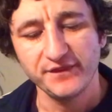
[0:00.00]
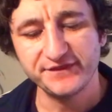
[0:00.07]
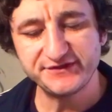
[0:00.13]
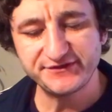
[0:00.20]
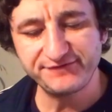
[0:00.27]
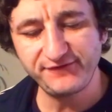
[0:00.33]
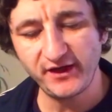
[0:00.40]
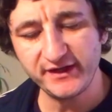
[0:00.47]
the
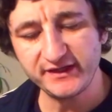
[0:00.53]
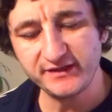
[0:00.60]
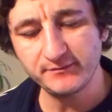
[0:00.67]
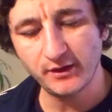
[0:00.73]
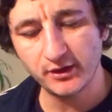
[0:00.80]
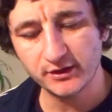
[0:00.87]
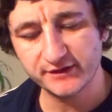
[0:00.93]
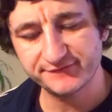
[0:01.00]
defining
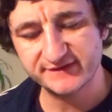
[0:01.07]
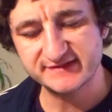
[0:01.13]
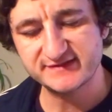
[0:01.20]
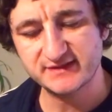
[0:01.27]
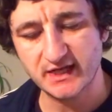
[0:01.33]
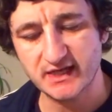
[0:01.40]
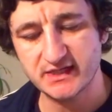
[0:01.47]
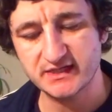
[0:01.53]
mark of the
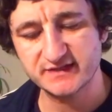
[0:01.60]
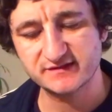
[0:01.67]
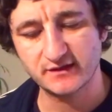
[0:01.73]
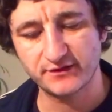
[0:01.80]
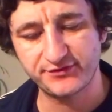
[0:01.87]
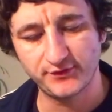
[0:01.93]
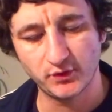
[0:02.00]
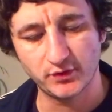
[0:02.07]
state is
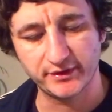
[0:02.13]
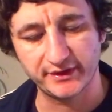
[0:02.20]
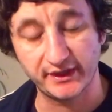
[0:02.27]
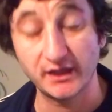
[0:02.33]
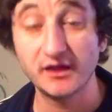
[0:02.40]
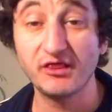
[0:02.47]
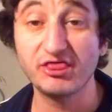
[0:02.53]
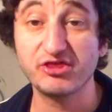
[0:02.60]

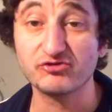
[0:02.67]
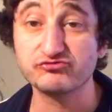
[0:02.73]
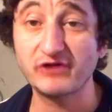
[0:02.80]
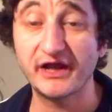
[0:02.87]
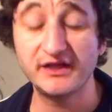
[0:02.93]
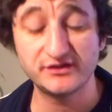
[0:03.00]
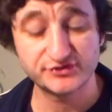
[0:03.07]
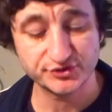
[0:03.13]
authority, the
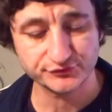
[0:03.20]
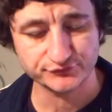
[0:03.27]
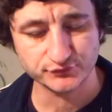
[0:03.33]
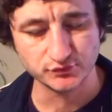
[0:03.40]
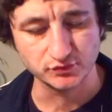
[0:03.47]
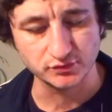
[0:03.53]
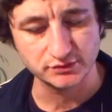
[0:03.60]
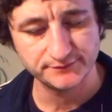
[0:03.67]
right to
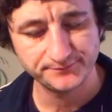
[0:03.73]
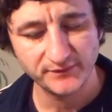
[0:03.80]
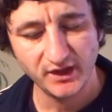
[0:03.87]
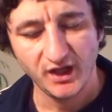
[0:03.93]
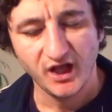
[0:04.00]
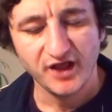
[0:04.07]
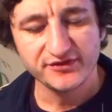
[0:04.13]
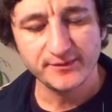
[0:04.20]
rule.
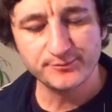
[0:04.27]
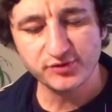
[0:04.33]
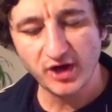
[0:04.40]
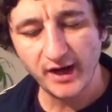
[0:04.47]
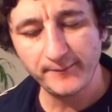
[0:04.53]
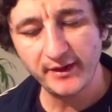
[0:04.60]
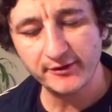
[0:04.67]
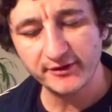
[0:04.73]
The
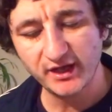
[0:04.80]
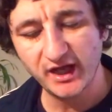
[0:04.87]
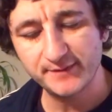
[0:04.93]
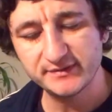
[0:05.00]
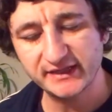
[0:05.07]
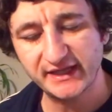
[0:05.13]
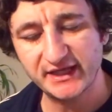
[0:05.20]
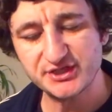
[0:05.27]
primary
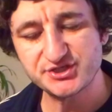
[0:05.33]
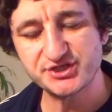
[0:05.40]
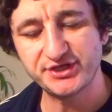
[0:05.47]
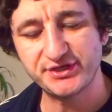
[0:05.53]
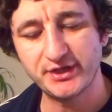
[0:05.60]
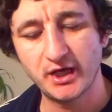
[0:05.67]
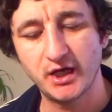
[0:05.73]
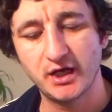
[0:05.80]

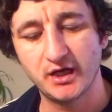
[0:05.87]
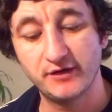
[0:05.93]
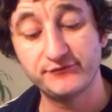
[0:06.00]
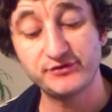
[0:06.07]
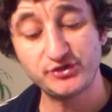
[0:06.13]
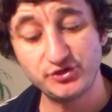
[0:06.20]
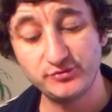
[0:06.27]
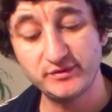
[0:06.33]
obligation
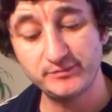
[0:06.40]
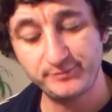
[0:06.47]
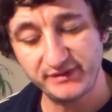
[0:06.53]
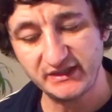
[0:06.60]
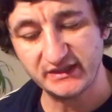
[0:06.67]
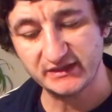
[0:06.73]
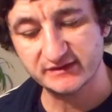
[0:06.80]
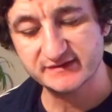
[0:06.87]
of human
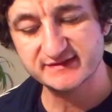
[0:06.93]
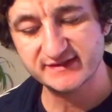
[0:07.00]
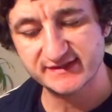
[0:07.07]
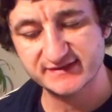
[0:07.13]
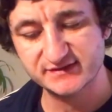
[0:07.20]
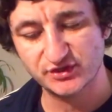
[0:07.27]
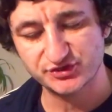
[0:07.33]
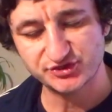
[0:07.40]
beings
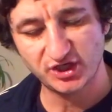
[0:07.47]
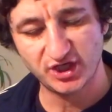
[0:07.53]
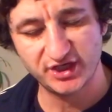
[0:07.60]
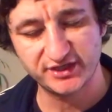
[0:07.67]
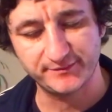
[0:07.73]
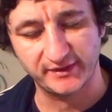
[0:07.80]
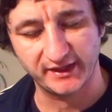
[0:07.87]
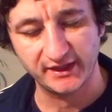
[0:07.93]
is
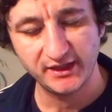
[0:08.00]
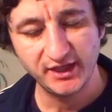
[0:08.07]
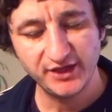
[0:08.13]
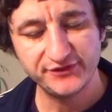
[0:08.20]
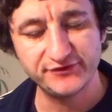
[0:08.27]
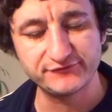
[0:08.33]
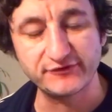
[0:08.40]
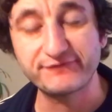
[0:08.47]
autonomy,
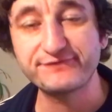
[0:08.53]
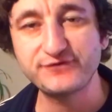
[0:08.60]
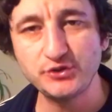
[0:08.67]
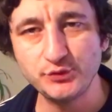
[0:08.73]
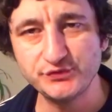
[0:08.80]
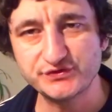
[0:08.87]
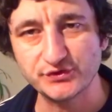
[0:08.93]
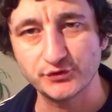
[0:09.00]
the
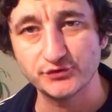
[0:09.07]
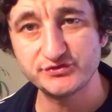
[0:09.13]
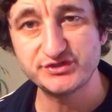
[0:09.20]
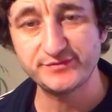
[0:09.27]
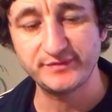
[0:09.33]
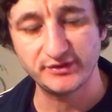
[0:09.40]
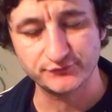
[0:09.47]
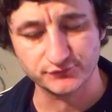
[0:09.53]
refusal
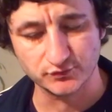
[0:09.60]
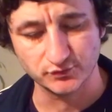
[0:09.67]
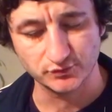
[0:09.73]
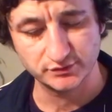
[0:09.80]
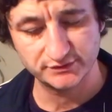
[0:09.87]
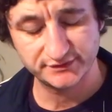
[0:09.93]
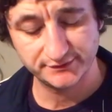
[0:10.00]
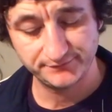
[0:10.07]
to be
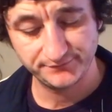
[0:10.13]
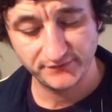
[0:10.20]
ruled.